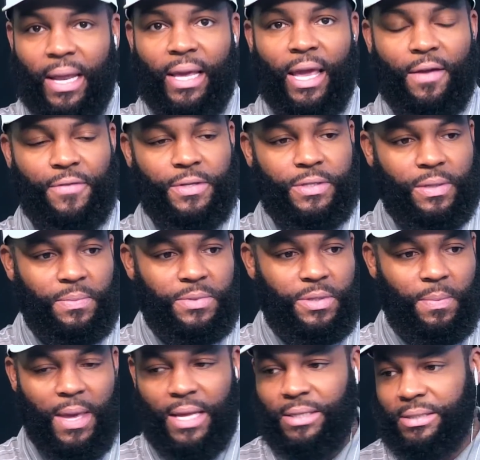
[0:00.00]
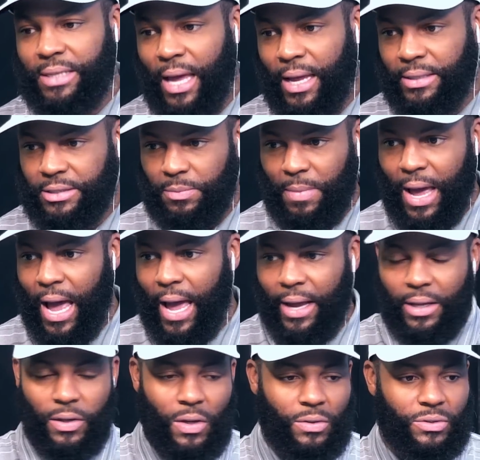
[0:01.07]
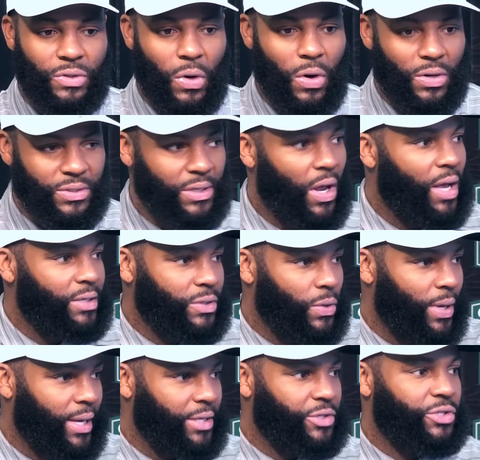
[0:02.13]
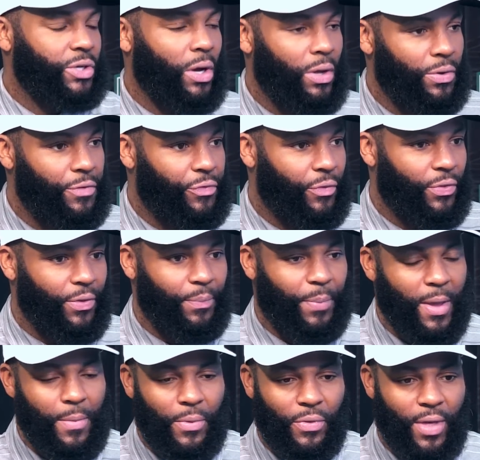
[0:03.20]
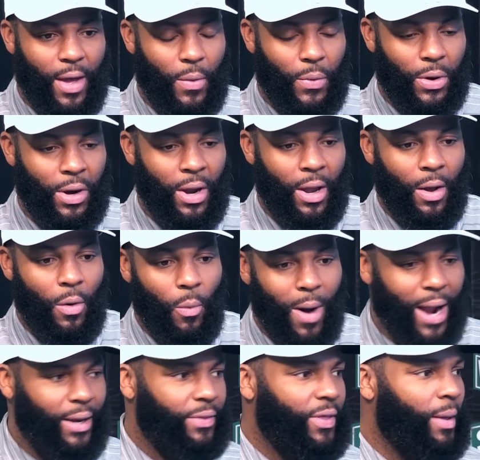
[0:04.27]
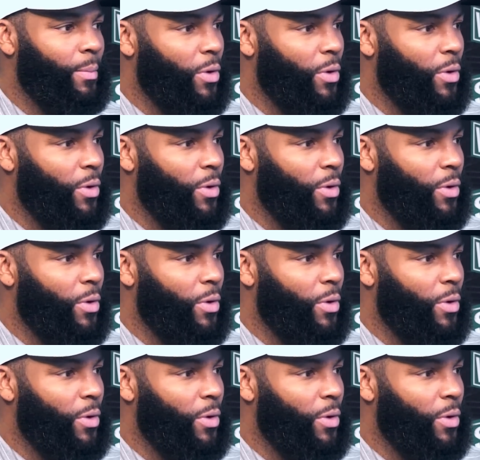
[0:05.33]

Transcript: It gave us some insights, some behind closed doors, and also it can show you for the people that were, why did they